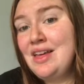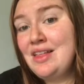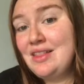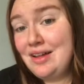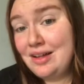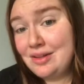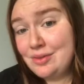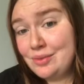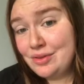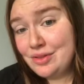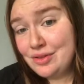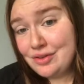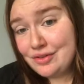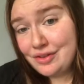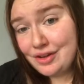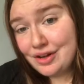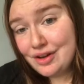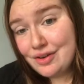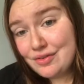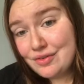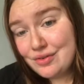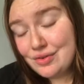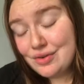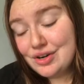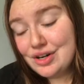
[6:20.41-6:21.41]
That's what they're there
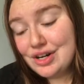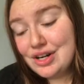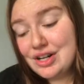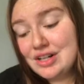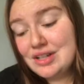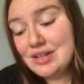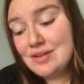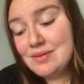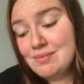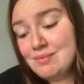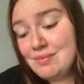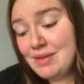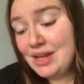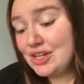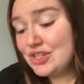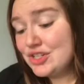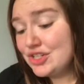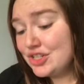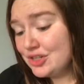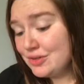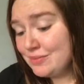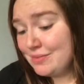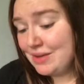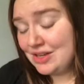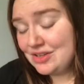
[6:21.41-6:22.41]
for. Make sure
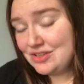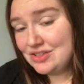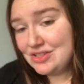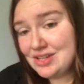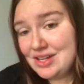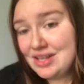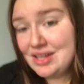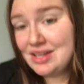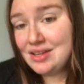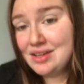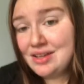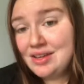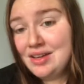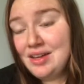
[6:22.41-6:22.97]
you mention it.